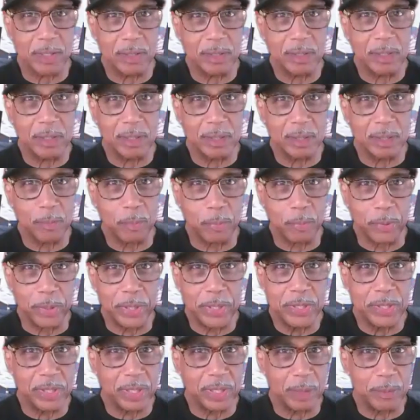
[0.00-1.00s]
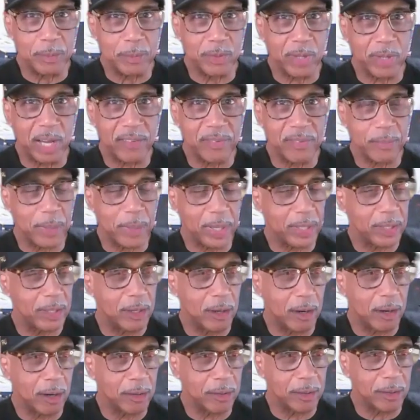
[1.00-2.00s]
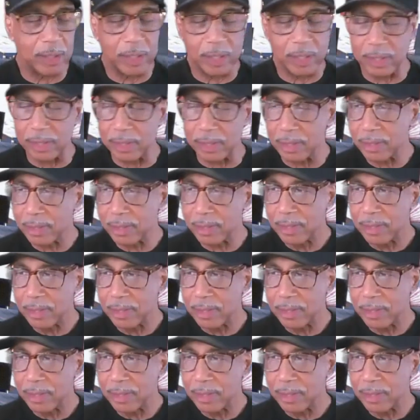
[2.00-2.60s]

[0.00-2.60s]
on the bridge that I'm driving my car on.